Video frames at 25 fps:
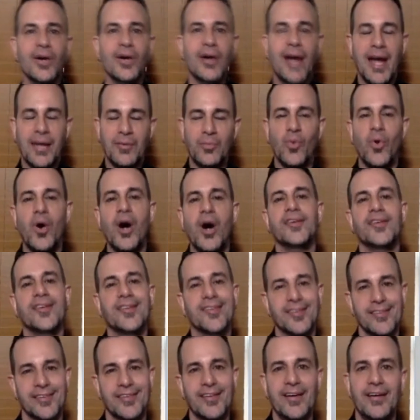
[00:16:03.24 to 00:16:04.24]
and want
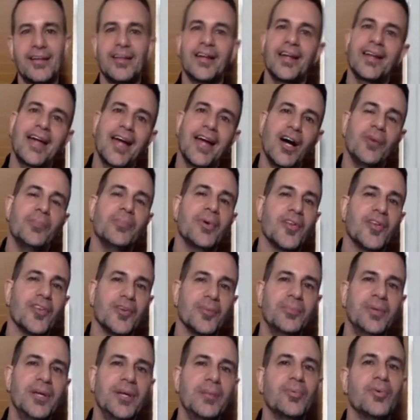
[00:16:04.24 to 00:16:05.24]
to sell and help other
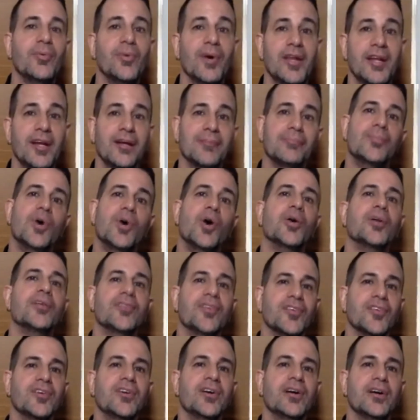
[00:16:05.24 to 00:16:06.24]
people when their motive
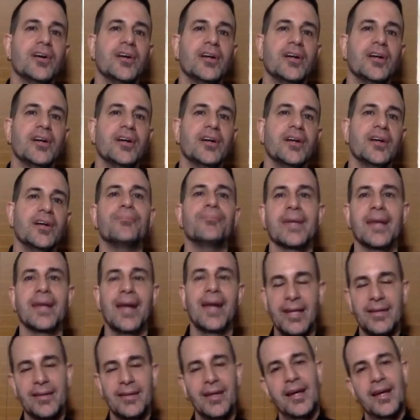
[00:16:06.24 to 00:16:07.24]
is good,
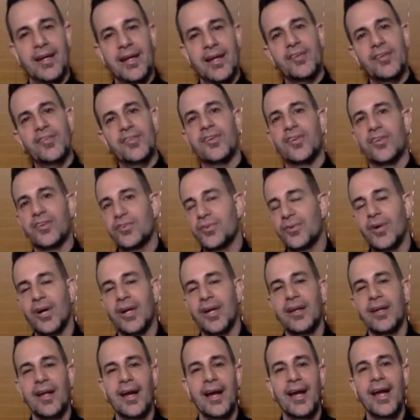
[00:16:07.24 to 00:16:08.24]
and it gets
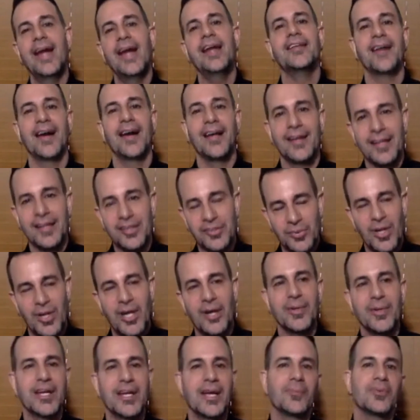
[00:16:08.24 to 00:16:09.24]
destroyed. And I hate that. And that's why
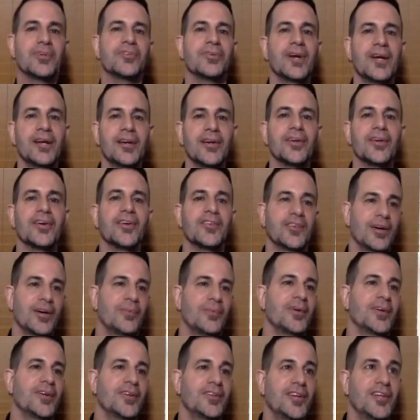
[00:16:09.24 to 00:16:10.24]
I became a trainer, because I
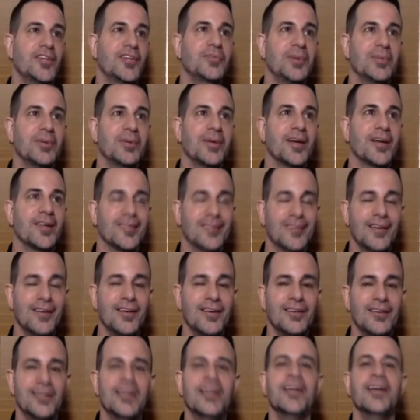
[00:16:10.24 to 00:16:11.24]
want to teach people how to
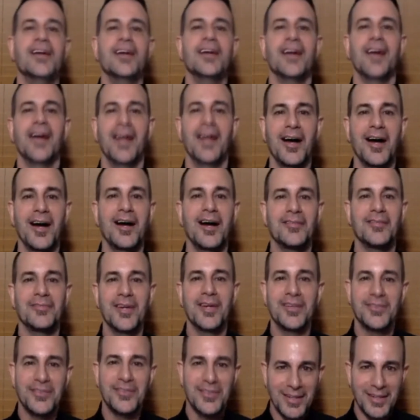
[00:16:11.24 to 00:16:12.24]
sell. And
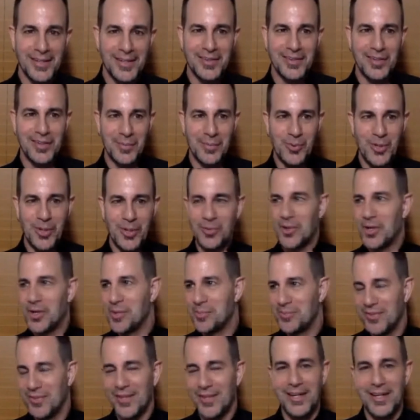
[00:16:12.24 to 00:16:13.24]
eventually I'll get to the point where
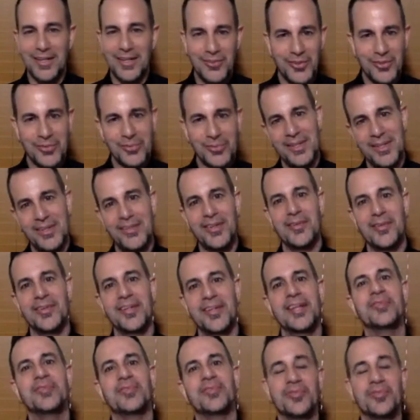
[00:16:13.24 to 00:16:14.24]
hopefully I could just release
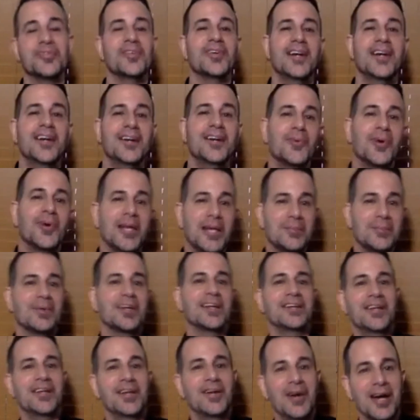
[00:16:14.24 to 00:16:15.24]
everything for free when I'm
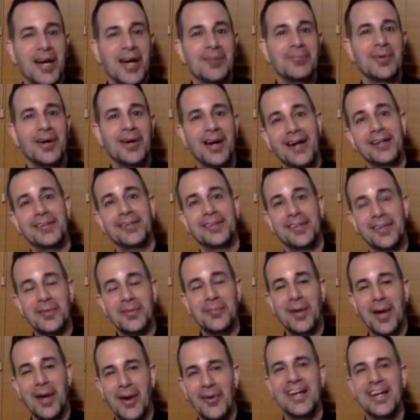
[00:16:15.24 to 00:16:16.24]
I have my island in
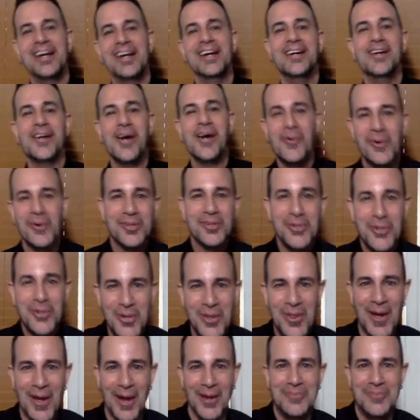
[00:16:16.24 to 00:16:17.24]
Maui. We'll do
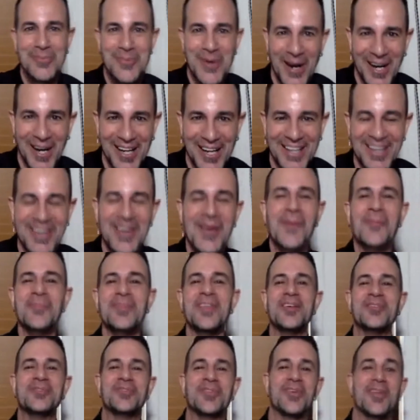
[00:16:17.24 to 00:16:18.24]
that. But
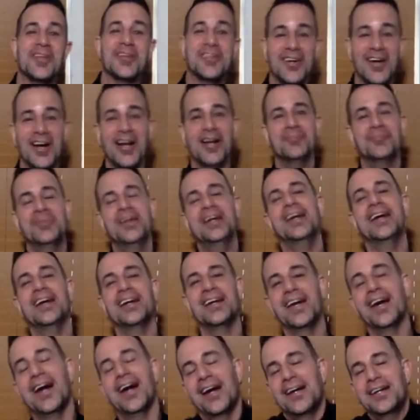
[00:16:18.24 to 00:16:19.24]
for the time being,
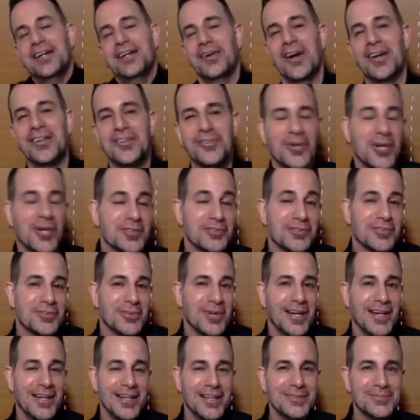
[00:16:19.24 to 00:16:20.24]
yeah, I charge for
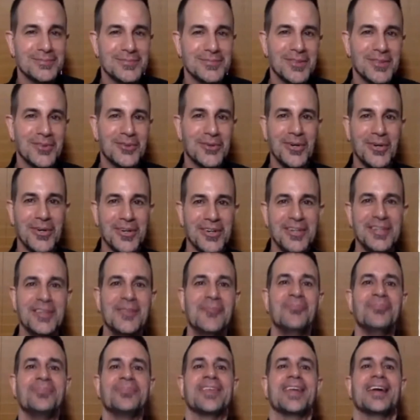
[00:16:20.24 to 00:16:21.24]
training. It's all good.
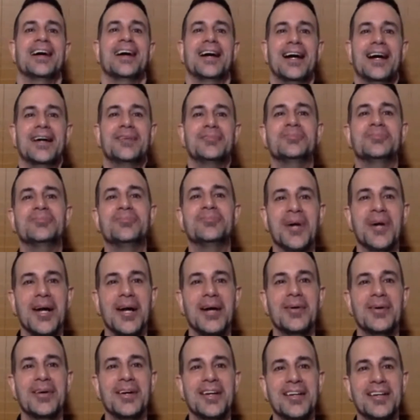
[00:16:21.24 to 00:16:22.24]

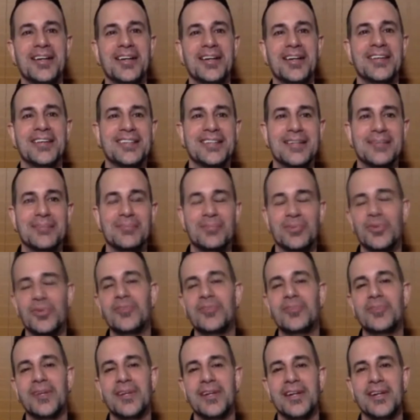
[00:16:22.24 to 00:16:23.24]
But it's an
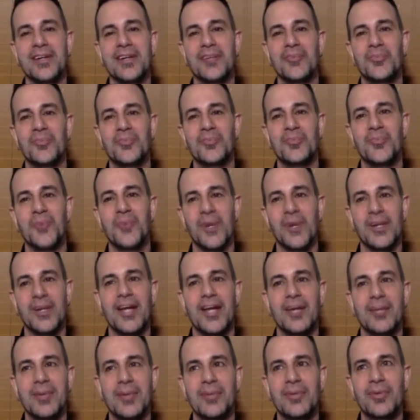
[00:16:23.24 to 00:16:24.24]
improvement in what a
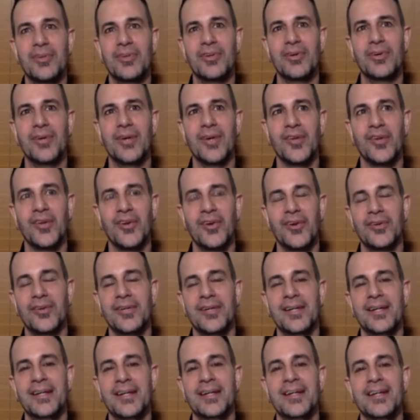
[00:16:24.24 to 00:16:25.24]
lot of people are doing. So
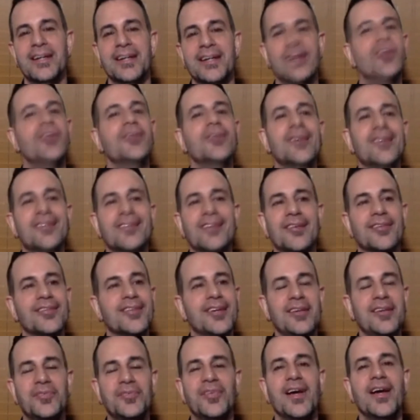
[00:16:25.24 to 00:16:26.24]
the only reason I've
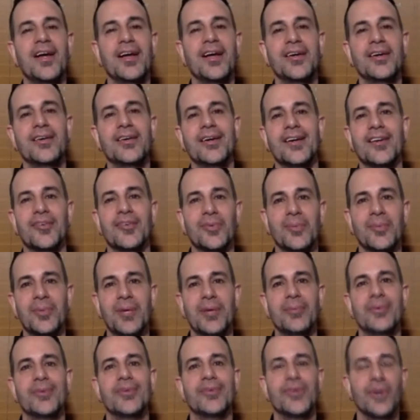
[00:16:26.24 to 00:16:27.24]
seen failure is when
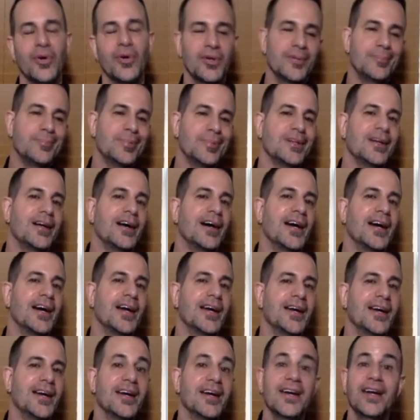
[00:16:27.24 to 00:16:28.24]
people don't
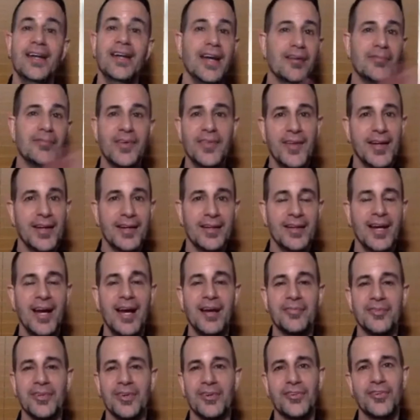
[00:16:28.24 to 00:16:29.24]
apply in everything in
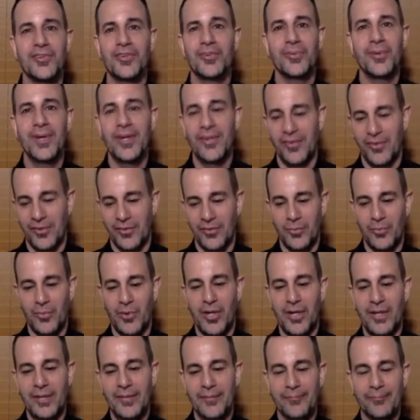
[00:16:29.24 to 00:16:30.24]
life. There's two reasons.
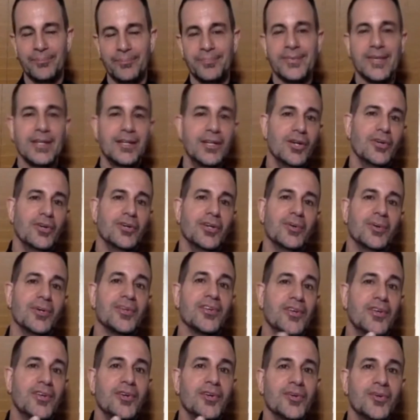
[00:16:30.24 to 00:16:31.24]
One, you don't know what
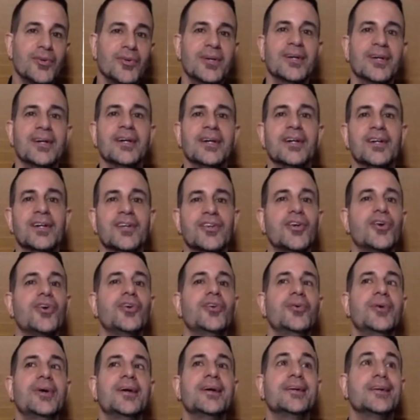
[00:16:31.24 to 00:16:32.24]
to do.
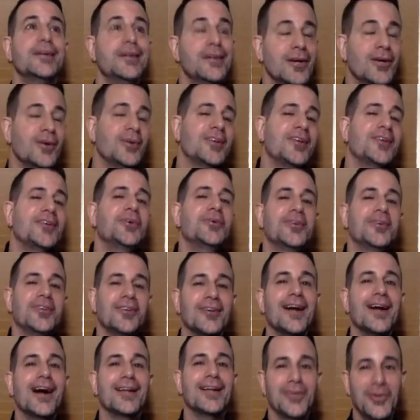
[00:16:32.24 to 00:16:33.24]
Two, you know what to do and you're
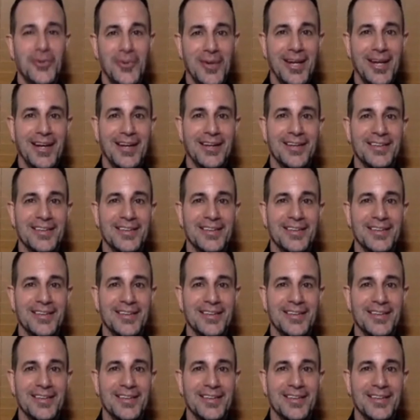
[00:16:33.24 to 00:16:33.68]
not doing it.